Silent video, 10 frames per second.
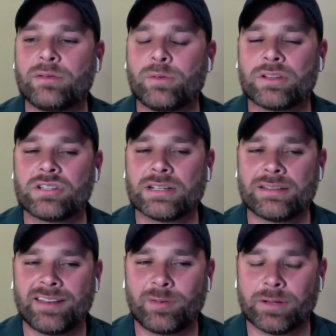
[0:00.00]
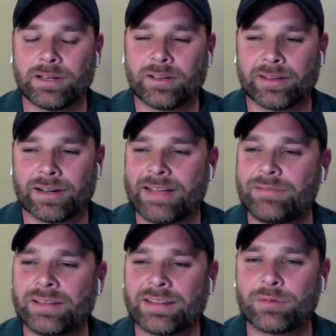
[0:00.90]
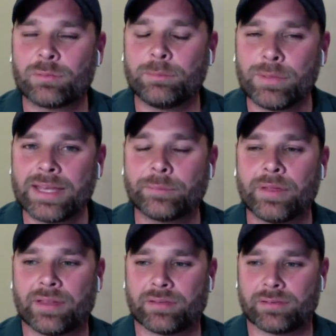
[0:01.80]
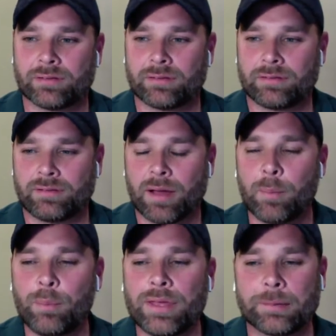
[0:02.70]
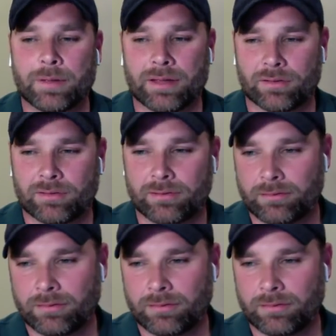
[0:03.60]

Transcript: you feel about chicken tender being on there? I feel like that was a big miss. A big miss.